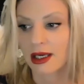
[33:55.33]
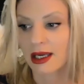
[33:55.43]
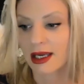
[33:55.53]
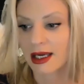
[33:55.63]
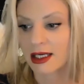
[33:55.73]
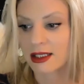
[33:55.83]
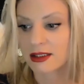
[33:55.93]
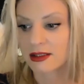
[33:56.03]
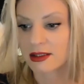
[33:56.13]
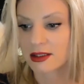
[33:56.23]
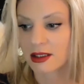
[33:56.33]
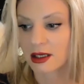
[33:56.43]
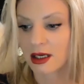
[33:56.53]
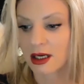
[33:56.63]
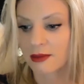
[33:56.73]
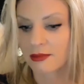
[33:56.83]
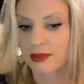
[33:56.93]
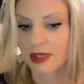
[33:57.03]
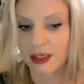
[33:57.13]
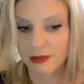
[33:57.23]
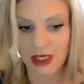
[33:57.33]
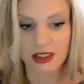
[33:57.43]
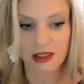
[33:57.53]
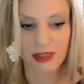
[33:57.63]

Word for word: And he abducted